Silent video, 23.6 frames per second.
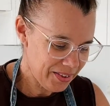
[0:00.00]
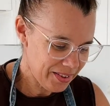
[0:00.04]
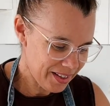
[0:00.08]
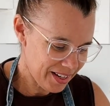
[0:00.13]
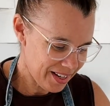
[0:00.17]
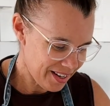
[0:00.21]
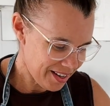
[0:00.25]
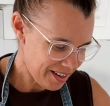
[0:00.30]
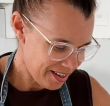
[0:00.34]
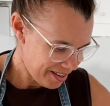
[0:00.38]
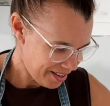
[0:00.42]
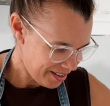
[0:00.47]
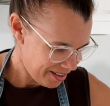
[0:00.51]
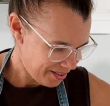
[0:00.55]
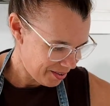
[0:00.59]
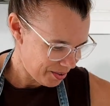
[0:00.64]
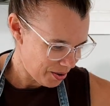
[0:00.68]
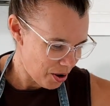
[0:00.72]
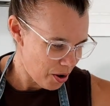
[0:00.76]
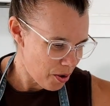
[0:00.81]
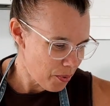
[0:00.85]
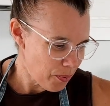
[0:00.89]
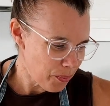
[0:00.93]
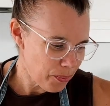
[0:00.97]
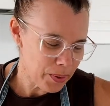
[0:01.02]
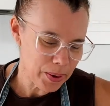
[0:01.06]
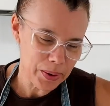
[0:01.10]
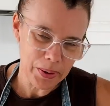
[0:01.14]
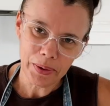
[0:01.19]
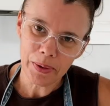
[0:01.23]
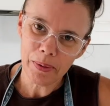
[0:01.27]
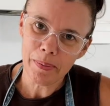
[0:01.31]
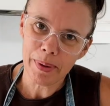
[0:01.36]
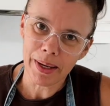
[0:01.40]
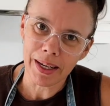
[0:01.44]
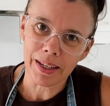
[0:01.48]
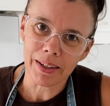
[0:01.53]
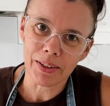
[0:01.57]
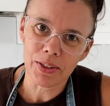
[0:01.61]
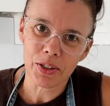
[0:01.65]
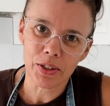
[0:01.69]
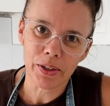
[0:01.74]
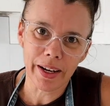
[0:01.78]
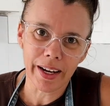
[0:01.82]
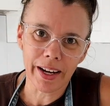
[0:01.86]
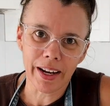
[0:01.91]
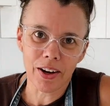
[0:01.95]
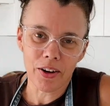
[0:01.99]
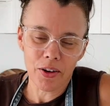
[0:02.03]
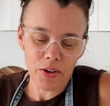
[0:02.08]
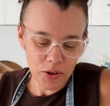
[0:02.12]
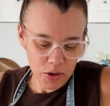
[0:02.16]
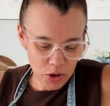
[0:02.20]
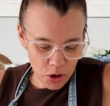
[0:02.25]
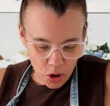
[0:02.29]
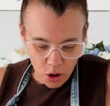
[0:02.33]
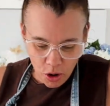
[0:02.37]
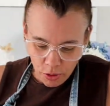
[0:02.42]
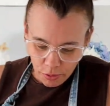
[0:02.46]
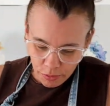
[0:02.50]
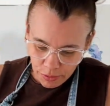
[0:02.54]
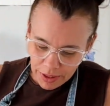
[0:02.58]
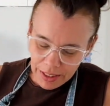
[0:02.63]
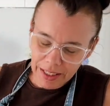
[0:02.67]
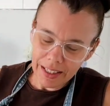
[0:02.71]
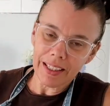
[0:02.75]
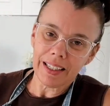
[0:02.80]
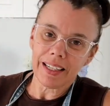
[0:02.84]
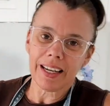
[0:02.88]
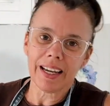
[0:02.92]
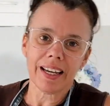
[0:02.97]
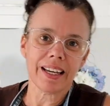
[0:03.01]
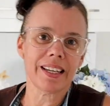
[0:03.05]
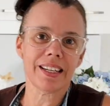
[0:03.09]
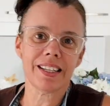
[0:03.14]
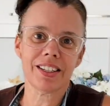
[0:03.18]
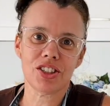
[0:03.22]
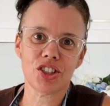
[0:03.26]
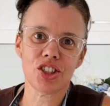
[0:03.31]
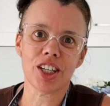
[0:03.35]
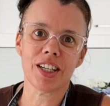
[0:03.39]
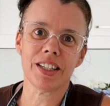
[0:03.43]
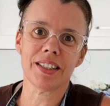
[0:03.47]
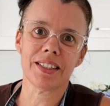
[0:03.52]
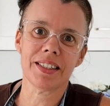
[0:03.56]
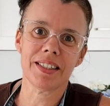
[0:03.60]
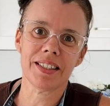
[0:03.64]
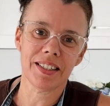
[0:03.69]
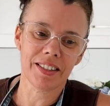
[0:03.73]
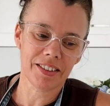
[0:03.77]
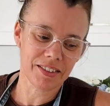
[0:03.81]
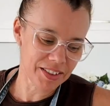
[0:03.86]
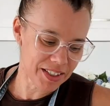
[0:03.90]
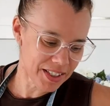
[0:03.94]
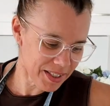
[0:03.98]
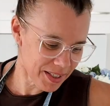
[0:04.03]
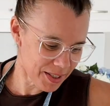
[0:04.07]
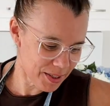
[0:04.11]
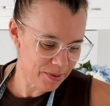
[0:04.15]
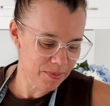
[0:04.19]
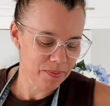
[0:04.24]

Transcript: there, welcome back to our coffee and cake chat series.